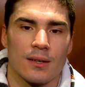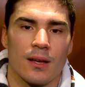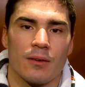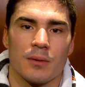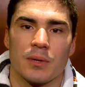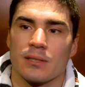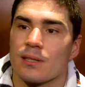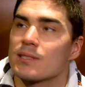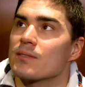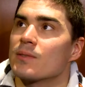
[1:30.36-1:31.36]
everybody
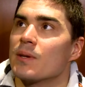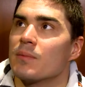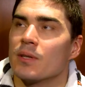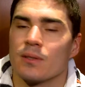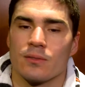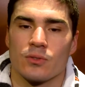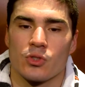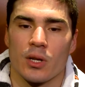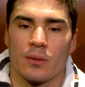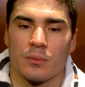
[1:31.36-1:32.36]
listened to him.
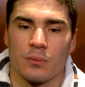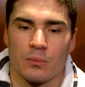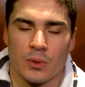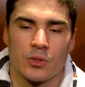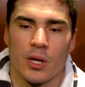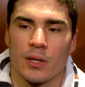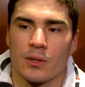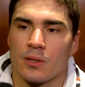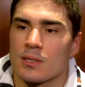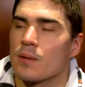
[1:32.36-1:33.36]
And we're trying to
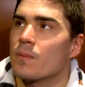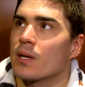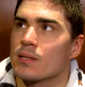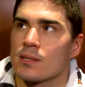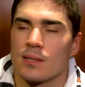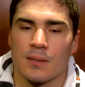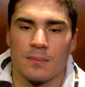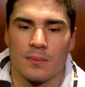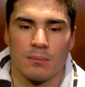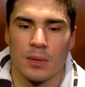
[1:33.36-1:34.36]
do the same thing as a team,
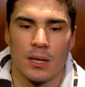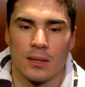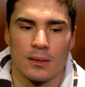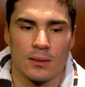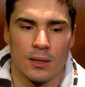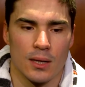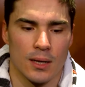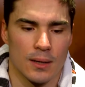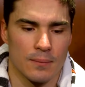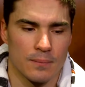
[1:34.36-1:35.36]
but.
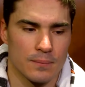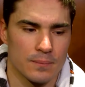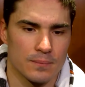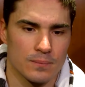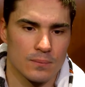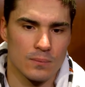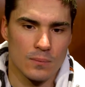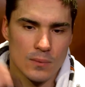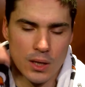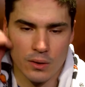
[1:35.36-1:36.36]

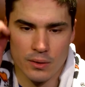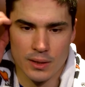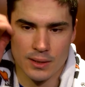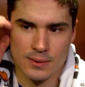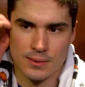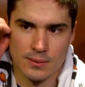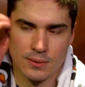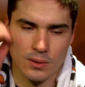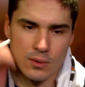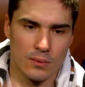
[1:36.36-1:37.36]
I don't think it's
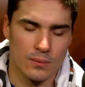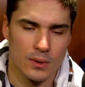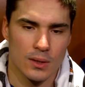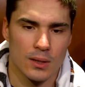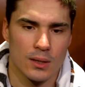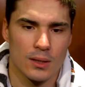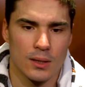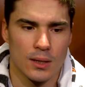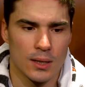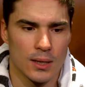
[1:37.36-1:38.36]

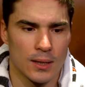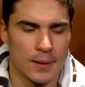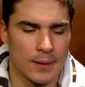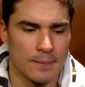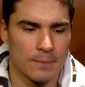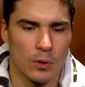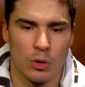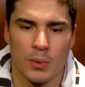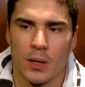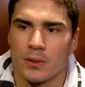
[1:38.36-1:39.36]
all
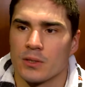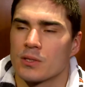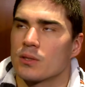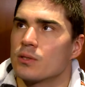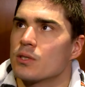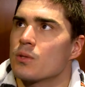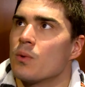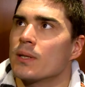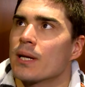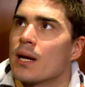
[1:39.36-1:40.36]
about just the
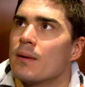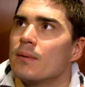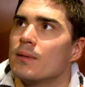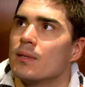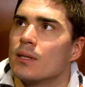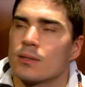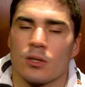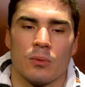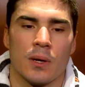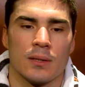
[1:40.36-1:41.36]
one guy. It's
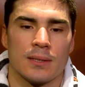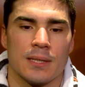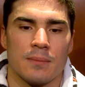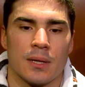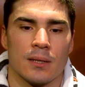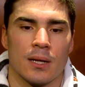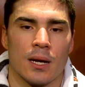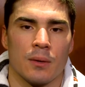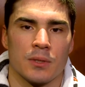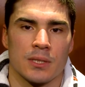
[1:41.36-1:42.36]
all about the team,
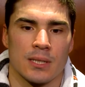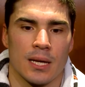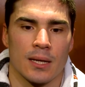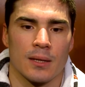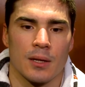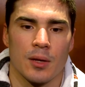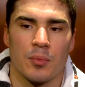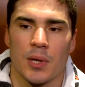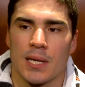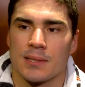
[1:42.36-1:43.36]
and we just gotta
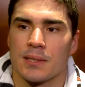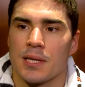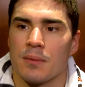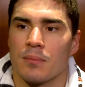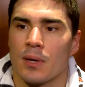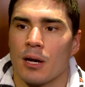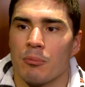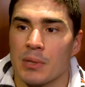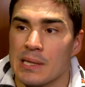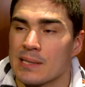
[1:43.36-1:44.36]
play as a team.
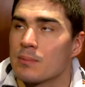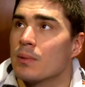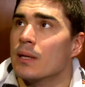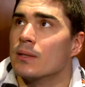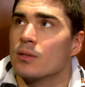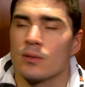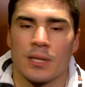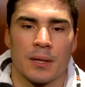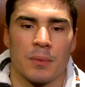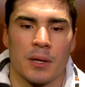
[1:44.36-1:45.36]
Be disciplined. Don't
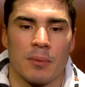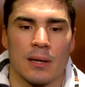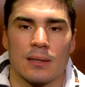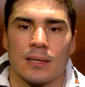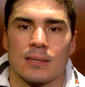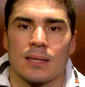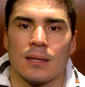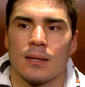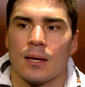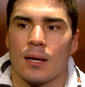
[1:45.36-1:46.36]
take many penalties, and